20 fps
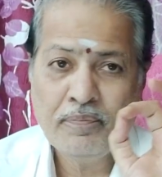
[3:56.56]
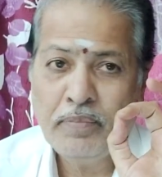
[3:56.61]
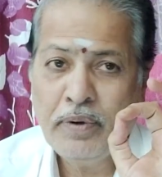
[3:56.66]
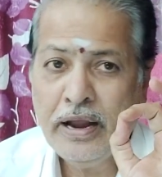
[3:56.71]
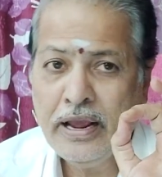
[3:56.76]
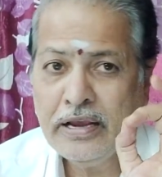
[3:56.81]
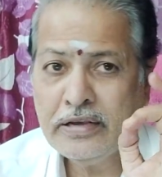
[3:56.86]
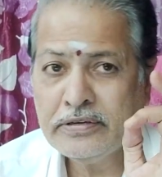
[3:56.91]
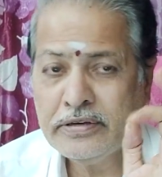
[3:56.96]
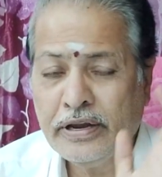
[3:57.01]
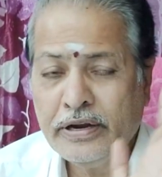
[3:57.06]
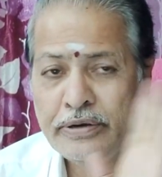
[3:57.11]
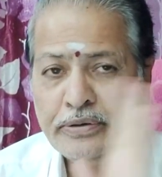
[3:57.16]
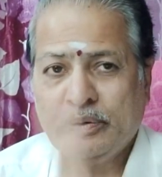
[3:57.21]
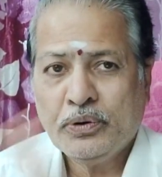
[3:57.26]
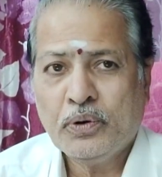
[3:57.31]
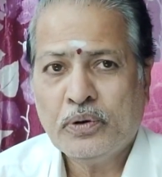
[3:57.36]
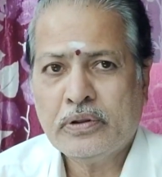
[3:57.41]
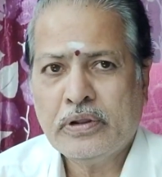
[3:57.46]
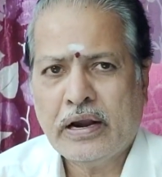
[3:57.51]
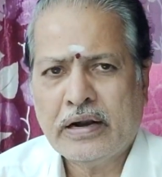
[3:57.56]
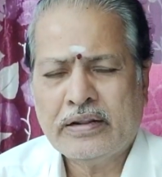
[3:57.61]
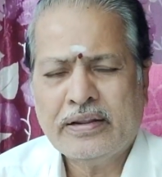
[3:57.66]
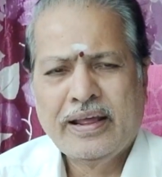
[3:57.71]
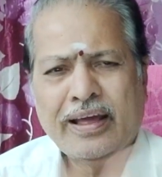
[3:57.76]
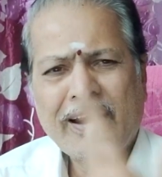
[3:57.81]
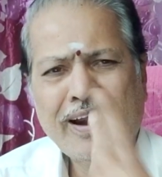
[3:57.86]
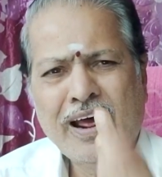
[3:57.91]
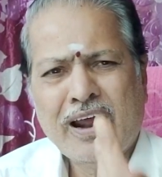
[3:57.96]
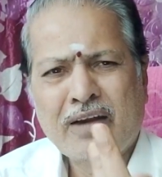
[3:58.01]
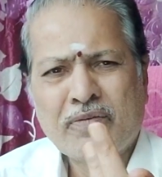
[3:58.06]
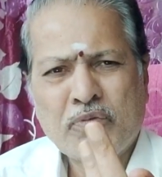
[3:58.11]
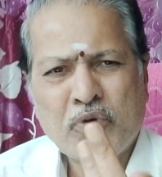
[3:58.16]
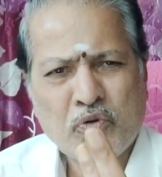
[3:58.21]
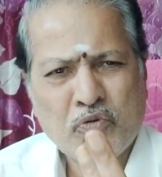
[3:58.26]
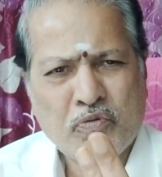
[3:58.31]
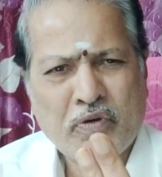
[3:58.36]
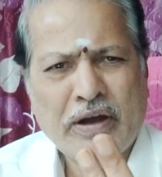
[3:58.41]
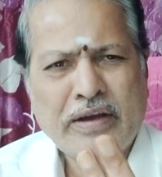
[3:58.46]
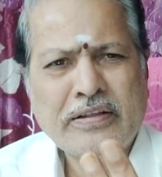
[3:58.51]
Please ensure that. There are
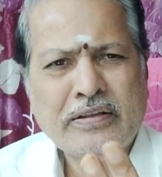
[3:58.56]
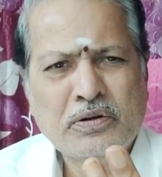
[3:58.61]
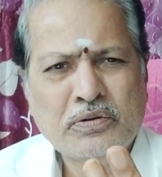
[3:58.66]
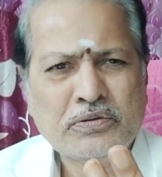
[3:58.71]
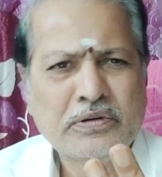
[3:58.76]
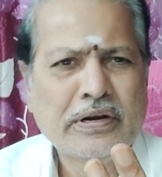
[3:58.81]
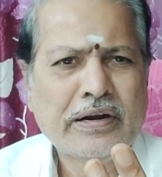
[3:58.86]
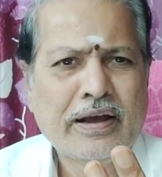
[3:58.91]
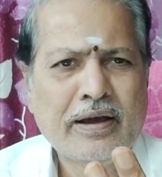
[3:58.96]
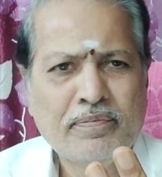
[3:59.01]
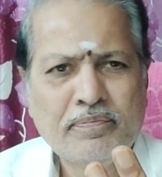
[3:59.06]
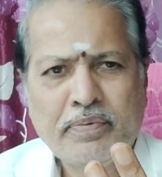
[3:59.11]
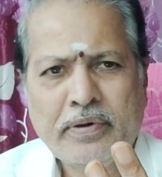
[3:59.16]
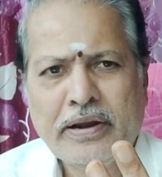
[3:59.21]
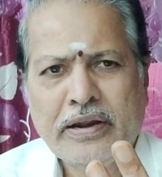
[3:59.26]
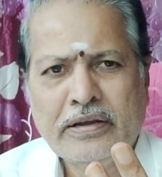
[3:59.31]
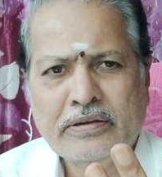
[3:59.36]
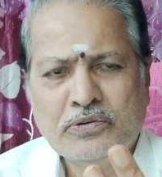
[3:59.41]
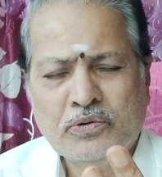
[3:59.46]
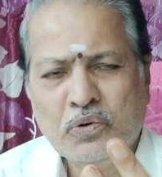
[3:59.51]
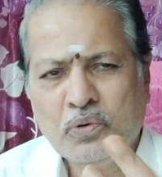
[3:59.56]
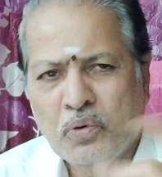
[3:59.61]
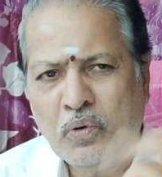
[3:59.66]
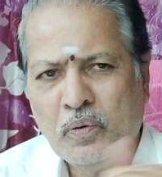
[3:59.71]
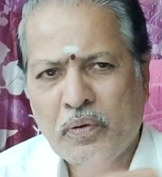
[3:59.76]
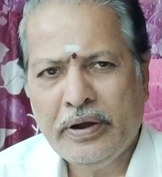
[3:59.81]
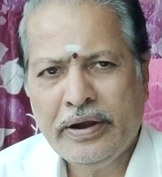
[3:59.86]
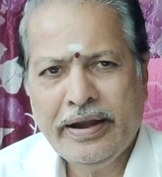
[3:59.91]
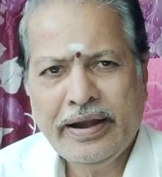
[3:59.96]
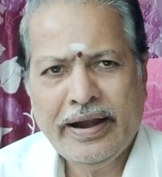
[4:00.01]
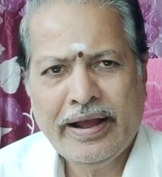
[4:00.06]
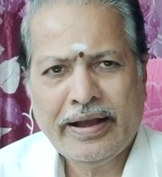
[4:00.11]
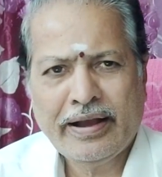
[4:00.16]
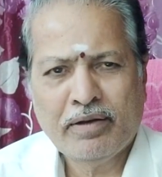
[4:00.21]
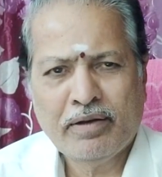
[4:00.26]
about 5,000 companies. You don't need a